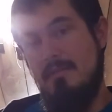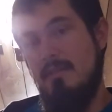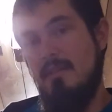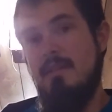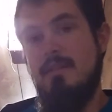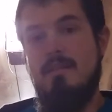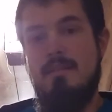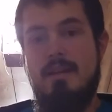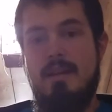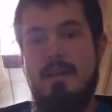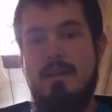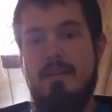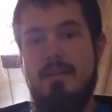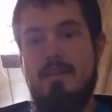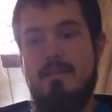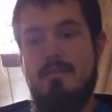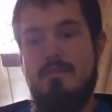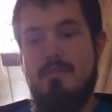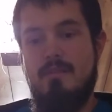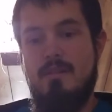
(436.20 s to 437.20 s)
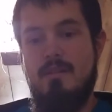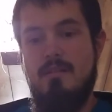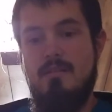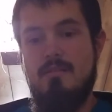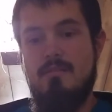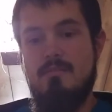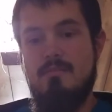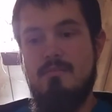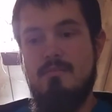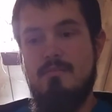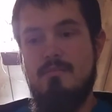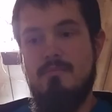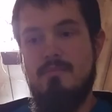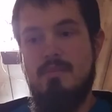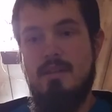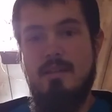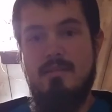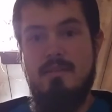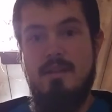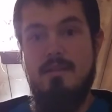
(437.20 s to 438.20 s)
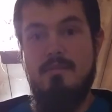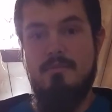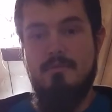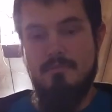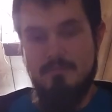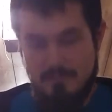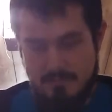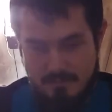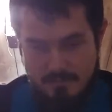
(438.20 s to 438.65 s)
have a good day, have fun, and stay safe.